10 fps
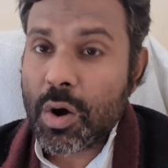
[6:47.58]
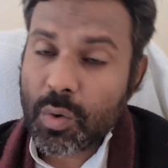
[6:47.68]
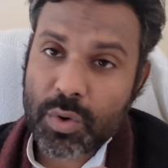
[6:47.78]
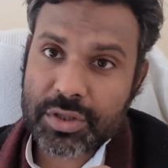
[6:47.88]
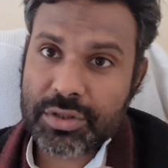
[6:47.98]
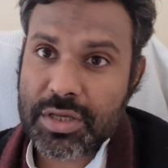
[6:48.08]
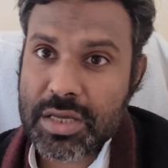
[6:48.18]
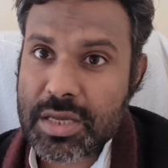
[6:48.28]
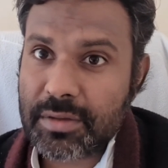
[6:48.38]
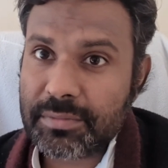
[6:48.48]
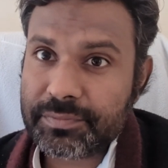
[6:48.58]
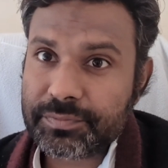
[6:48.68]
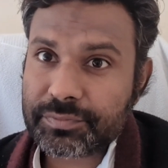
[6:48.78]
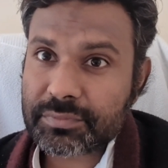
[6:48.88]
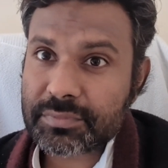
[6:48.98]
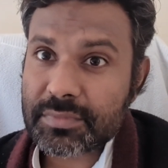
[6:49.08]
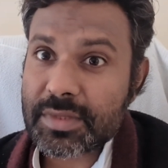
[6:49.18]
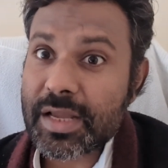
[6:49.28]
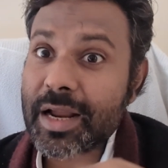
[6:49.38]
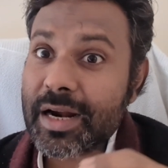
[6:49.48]
with the
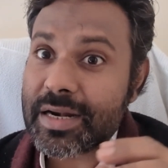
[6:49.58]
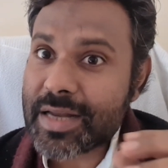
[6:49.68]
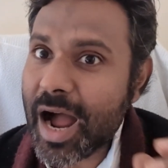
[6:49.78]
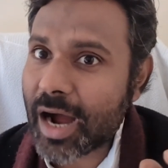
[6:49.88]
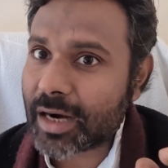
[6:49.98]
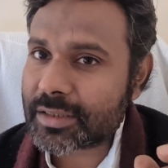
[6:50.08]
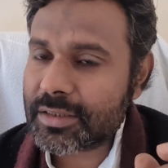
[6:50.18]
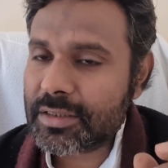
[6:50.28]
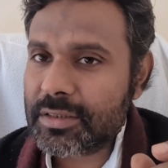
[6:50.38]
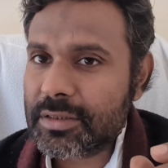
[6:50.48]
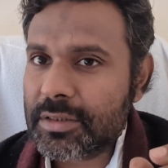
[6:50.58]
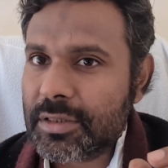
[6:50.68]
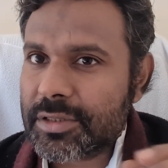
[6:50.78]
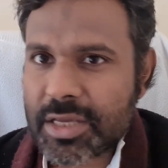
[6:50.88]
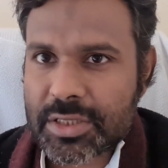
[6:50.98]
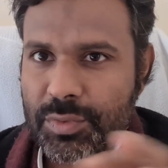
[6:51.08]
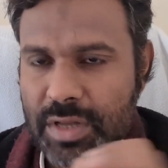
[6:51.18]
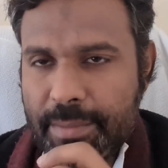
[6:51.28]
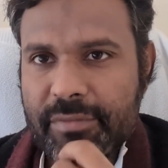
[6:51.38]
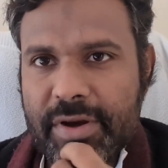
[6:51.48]
conduct, things would
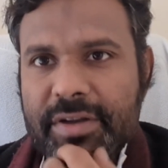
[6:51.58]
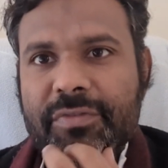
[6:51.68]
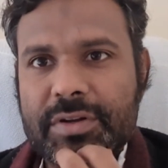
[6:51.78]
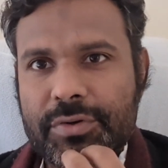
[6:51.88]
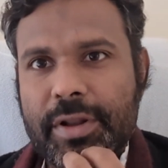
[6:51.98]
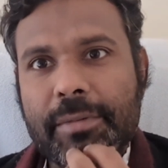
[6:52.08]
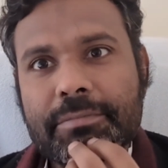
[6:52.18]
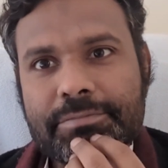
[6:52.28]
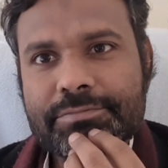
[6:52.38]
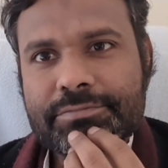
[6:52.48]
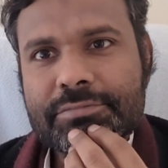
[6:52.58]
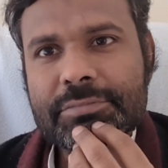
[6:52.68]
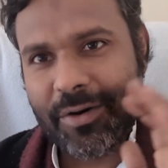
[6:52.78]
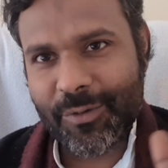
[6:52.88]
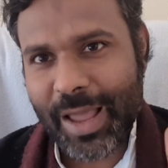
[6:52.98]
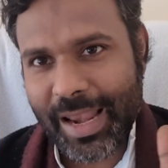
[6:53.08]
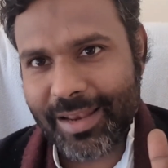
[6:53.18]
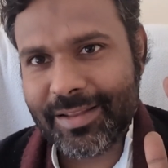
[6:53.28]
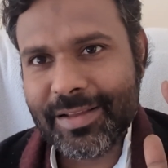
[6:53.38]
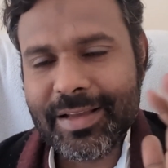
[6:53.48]
have been very different today.
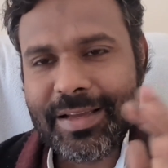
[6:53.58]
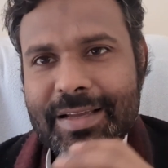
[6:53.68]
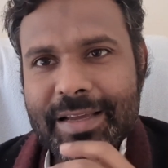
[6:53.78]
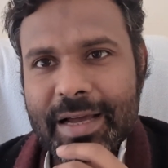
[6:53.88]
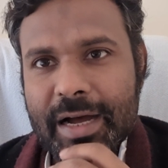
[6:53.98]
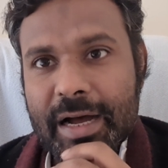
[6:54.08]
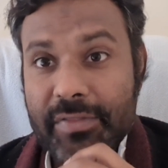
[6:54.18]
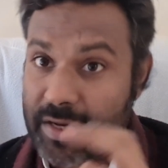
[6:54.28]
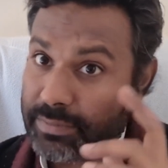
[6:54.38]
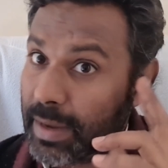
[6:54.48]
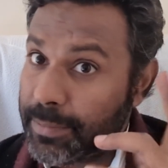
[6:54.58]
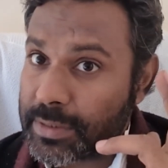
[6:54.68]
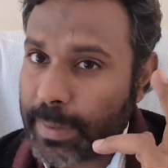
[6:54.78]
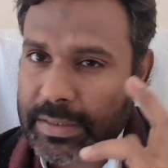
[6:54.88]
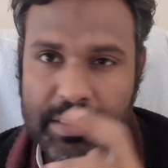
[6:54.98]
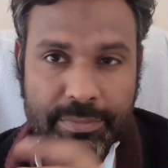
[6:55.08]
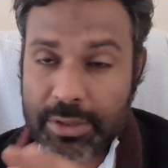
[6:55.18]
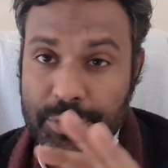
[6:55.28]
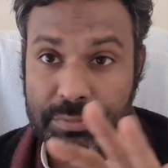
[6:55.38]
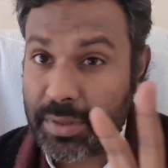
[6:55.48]
Well, that's my perspective. I
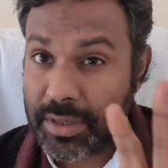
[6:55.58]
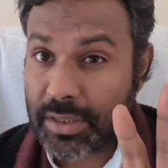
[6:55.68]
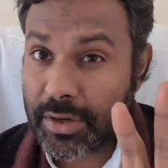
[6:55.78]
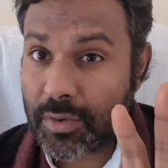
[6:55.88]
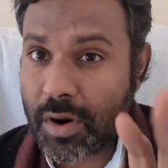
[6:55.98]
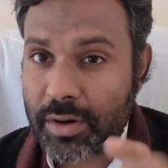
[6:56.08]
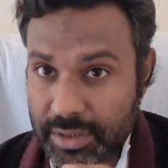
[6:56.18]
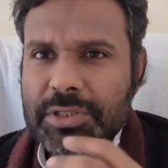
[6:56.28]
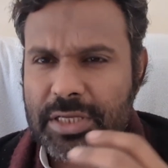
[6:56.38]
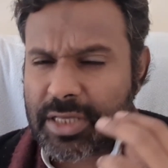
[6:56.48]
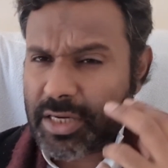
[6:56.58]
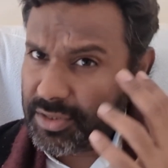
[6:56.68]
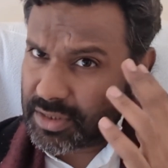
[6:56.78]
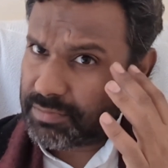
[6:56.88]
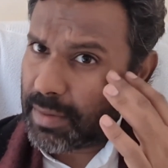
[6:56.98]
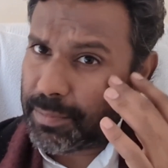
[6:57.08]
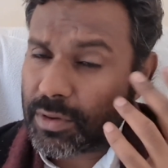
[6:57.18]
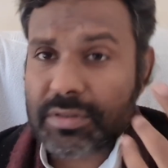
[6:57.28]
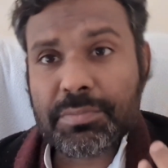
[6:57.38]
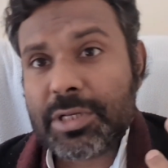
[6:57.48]
could be utterly wrong. It's just that this is my
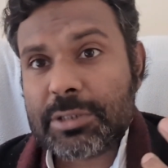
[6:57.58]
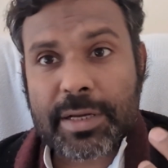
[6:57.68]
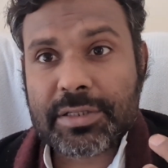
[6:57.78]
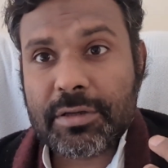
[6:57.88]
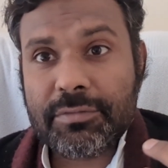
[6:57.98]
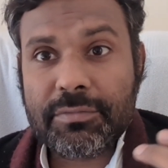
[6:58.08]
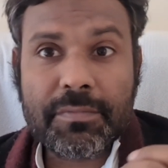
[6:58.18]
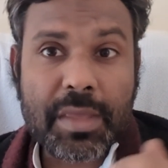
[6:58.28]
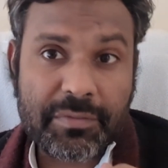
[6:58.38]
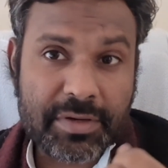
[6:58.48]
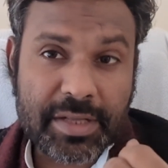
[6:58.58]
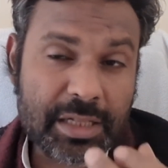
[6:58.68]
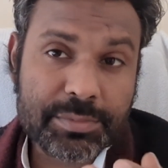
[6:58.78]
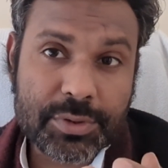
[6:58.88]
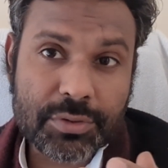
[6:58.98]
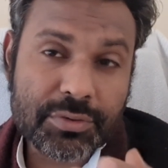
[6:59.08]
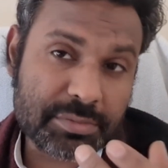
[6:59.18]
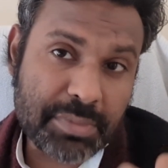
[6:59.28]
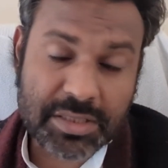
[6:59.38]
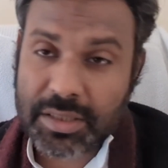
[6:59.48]
personal perspective. If it helps you,
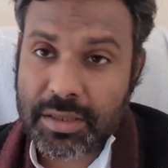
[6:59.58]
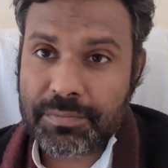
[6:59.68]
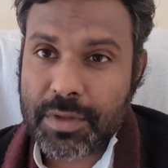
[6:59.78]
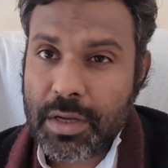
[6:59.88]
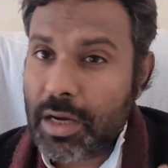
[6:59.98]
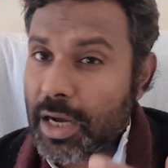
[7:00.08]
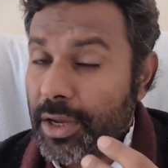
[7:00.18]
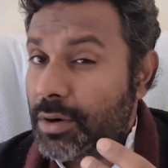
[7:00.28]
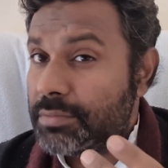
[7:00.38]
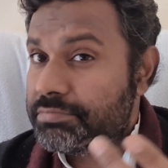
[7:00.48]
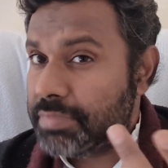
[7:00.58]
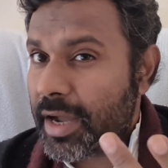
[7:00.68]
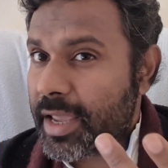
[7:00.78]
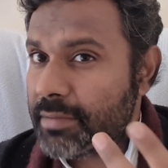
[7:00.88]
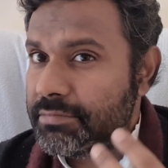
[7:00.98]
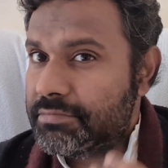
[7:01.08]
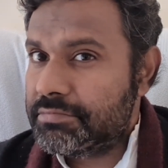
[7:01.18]
it's better. I hope I have